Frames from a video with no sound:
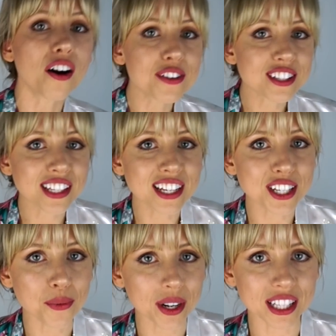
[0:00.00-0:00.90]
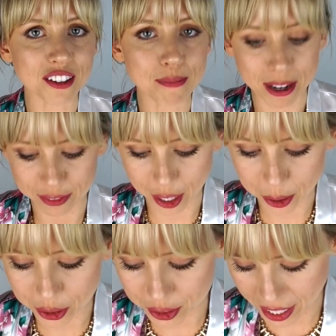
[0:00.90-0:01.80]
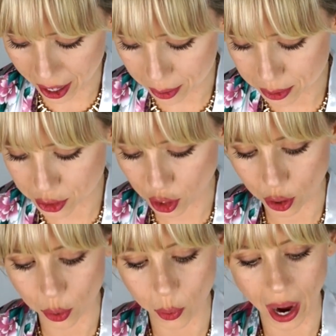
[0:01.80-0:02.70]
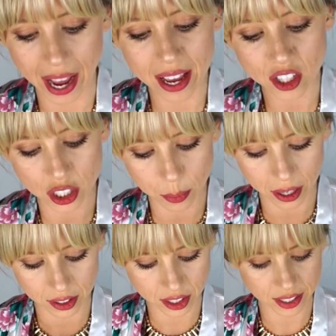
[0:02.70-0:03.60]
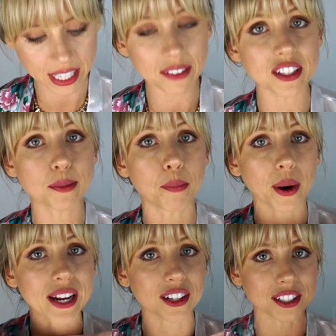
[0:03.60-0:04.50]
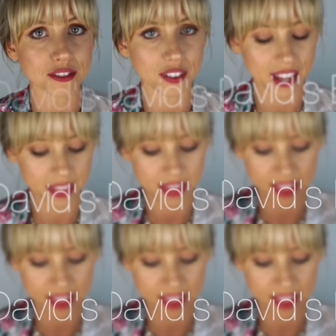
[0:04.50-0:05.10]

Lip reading: Obviously, I didn't want to leave my flower girls out, so I actually went on to David's Bridal to find